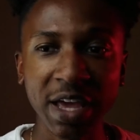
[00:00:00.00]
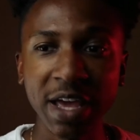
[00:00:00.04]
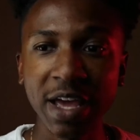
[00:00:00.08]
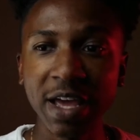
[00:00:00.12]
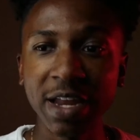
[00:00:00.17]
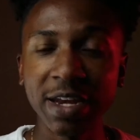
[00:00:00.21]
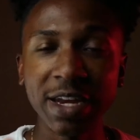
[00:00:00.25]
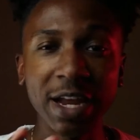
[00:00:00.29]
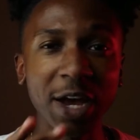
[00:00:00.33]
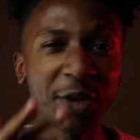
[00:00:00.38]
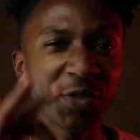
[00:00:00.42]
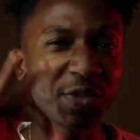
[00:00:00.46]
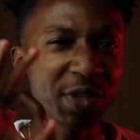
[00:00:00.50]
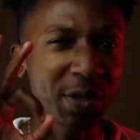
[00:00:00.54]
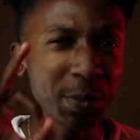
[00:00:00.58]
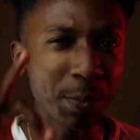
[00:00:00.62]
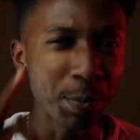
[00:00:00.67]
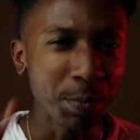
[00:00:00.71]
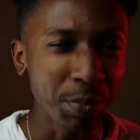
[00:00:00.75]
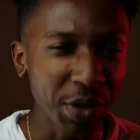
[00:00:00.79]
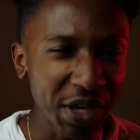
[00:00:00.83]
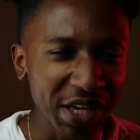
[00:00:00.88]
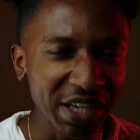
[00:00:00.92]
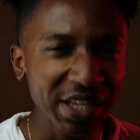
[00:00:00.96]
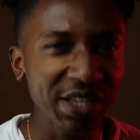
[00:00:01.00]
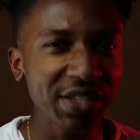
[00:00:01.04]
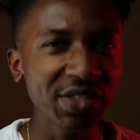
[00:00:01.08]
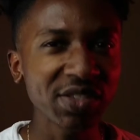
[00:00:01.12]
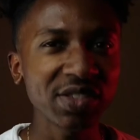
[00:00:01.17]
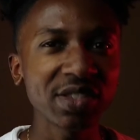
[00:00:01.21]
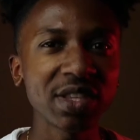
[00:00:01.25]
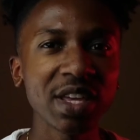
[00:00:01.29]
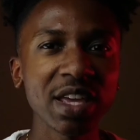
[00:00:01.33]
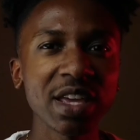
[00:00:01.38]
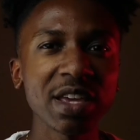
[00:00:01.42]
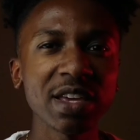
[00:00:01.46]
Now, the biggest
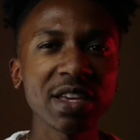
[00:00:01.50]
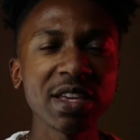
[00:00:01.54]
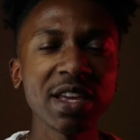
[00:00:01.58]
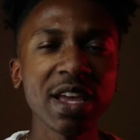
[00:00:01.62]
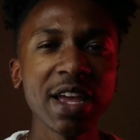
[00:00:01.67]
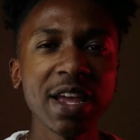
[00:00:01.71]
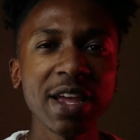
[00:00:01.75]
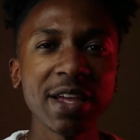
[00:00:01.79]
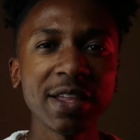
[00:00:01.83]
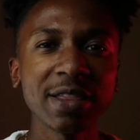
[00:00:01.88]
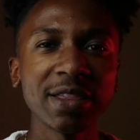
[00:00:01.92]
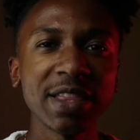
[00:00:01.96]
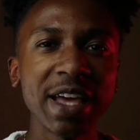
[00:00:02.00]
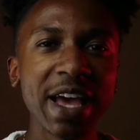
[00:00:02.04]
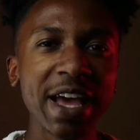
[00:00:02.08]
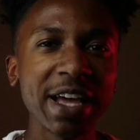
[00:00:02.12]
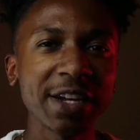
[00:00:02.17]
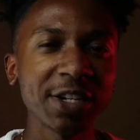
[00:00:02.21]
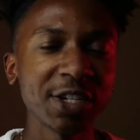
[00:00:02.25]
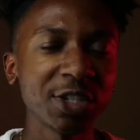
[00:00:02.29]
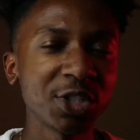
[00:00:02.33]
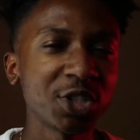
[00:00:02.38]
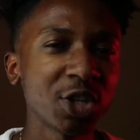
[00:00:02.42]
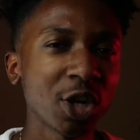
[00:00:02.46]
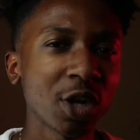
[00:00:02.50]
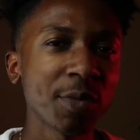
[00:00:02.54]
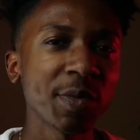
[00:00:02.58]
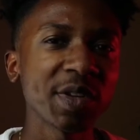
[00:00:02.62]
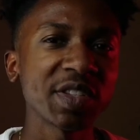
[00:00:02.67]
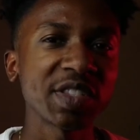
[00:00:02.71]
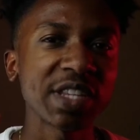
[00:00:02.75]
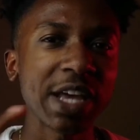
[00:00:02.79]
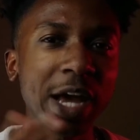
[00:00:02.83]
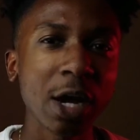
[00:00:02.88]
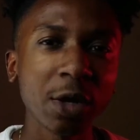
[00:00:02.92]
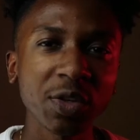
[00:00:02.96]
thing that
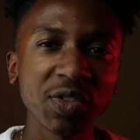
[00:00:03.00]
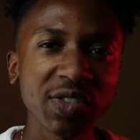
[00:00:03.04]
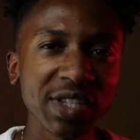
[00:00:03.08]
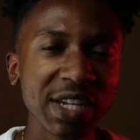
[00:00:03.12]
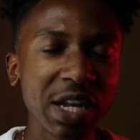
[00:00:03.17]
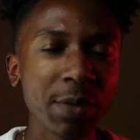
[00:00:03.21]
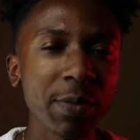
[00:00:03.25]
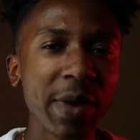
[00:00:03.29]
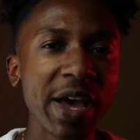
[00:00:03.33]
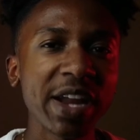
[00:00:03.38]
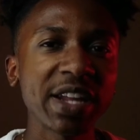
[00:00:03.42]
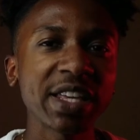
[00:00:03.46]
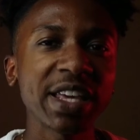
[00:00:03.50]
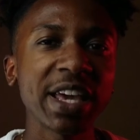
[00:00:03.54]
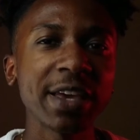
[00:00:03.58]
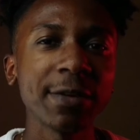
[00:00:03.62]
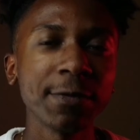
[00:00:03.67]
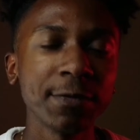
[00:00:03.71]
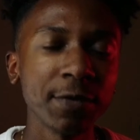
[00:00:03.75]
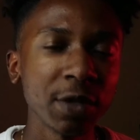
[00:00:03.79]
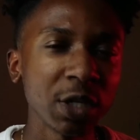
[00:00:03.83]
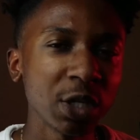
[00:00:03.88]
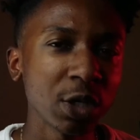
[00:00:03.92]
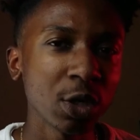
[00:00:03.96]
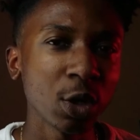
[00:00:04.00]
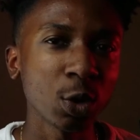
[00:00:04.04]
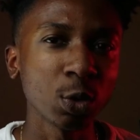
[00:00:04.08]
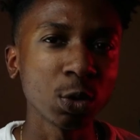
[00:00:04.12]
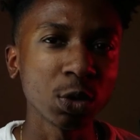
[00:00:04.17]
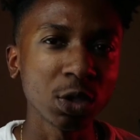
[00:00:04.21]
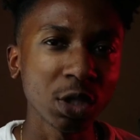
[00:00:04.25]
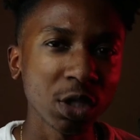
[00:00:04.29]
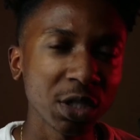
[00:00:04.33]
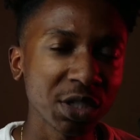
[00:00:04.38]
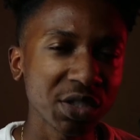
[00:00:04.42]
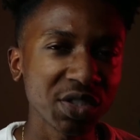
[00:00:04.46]
determines how cinematic a video
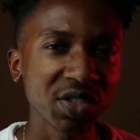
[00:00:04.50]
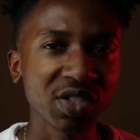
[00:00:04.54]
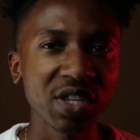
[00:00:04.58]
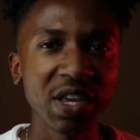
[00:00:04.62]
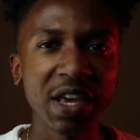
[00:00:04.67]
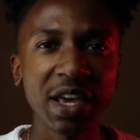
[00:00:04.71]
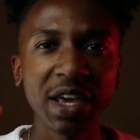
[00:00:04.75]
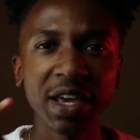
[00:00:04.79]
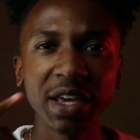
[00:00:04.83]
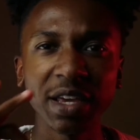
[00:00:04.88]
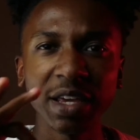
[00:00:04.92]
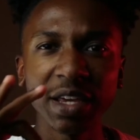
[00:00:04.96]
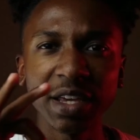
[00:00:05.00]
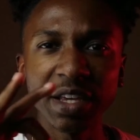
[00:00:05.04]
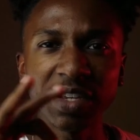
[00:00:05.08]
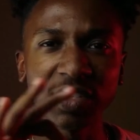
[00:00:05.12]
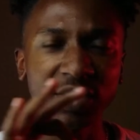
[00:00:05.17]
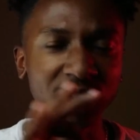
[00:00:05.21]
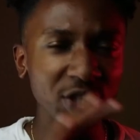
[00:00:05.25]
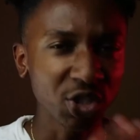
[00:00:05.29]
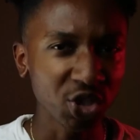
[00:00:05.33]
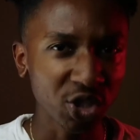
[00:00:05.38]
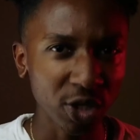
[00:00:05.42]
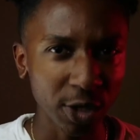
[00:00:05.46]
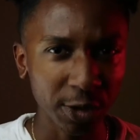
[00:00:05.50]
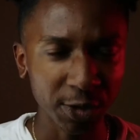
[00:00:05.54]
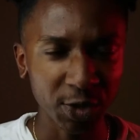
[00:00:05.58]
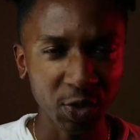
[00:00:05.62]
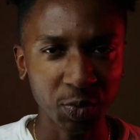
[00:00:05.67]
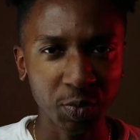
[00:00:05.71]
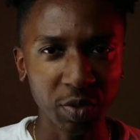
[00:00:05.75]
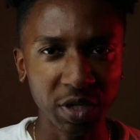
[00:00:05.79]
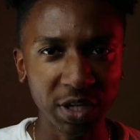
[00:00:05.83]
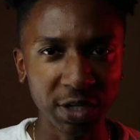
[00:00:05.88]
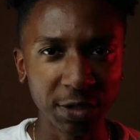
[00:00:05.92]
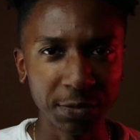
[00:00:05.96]
looks is the shutter
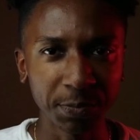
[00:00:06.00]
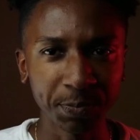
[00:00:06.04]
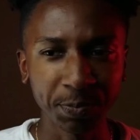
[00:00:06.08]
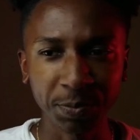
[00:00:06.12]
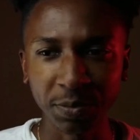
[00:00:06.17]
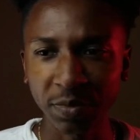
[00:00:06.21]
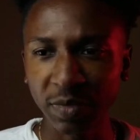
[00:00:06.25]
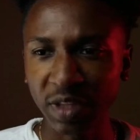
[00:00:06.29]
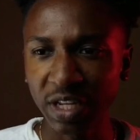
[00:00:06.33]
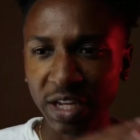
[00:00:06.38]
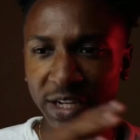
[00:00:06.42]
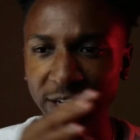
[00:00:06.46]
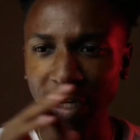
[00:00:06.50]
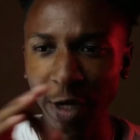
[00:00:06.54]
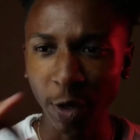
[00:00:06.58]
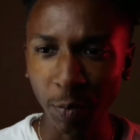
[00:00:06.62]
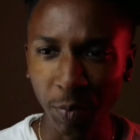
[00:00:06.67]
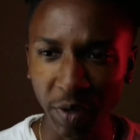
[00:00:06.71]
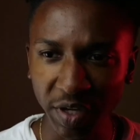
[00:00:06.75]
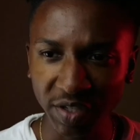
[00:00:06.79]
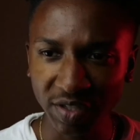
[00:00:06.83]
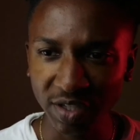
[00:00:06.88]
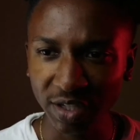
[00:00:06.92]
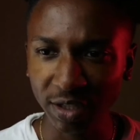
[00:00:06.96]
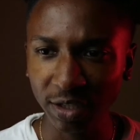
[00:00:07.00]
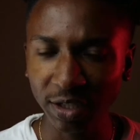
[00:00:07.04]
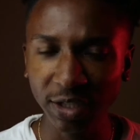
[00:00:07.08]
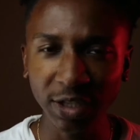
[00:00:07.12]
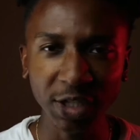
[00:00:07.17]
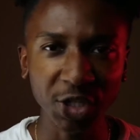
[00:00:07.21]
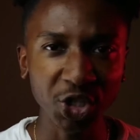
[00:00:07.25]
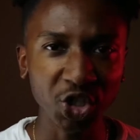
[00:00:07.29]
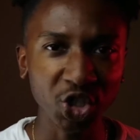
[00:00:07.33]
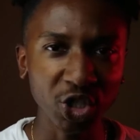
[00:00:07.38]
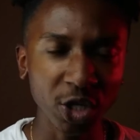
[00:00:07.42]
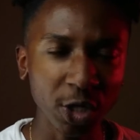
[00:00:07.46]
speed. Now, basically, the
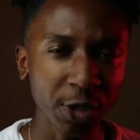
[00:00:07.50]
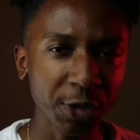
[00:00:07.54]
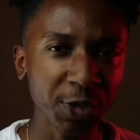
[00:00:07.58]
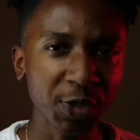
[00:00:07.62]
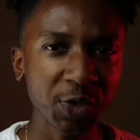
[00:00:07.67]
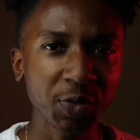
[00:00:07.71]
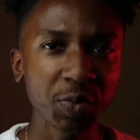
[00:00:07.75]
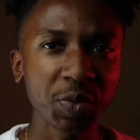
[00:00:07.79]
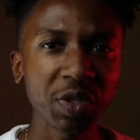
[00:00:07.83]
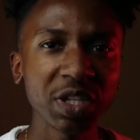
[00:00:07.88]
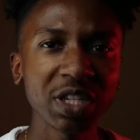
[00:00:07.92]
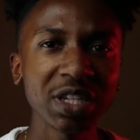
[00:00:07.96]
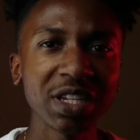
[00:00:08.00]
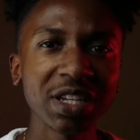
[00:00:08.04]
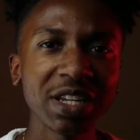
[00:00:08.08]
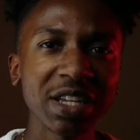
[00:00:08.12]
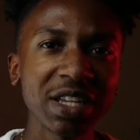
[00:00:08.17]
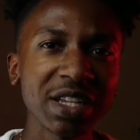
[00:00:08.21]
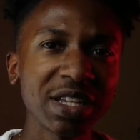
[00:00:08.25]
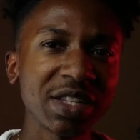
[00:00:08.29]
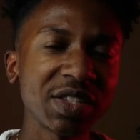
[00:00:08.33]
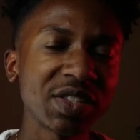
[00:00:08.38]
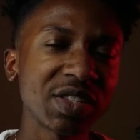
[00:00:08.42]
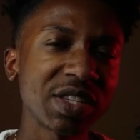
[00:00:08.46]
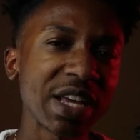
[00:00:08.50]
shutter speed is